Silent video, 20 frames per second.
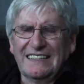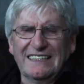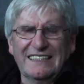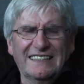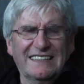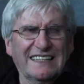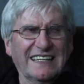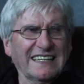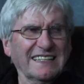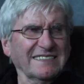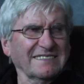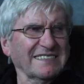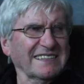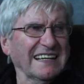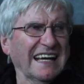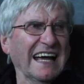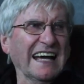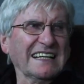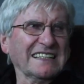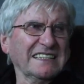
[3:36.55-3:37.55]
they
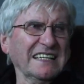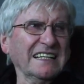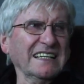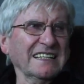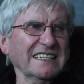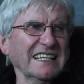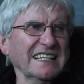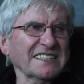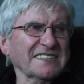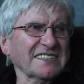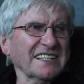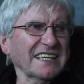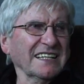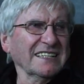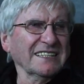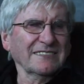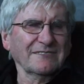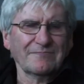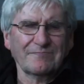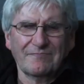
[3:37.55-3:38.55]
acting, and they
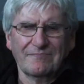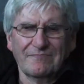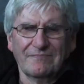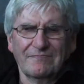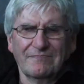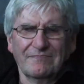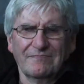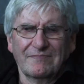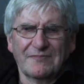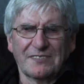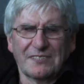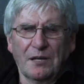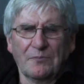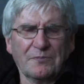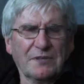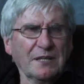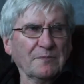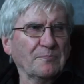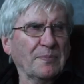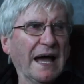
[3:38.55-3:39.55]
say
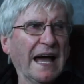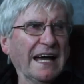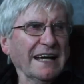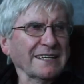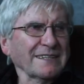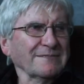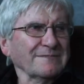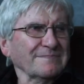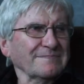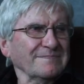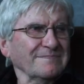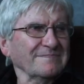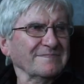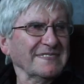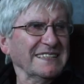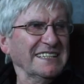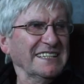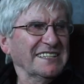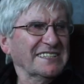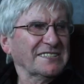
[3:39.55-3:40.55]
something back.
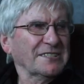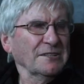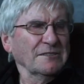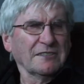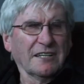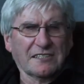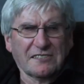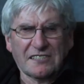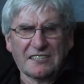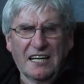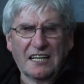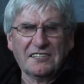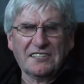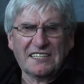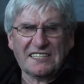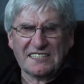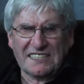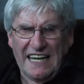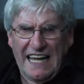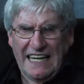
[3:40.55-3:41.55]
He still doesn't
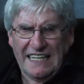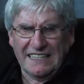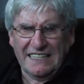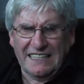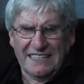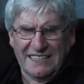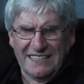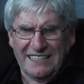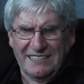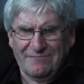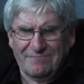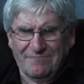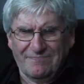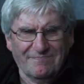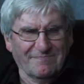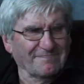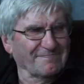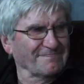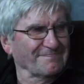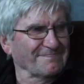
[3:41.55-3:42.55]
understand that
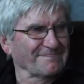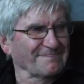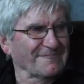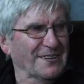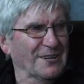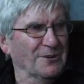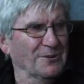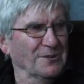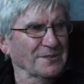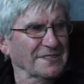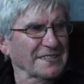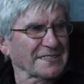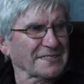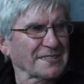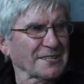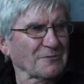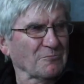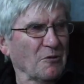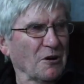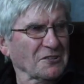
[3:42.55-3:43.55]
the
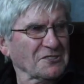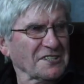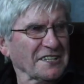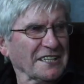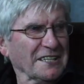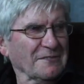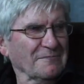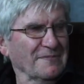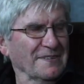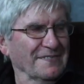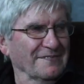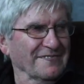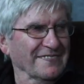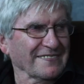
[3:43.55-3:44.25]
audience is watching him.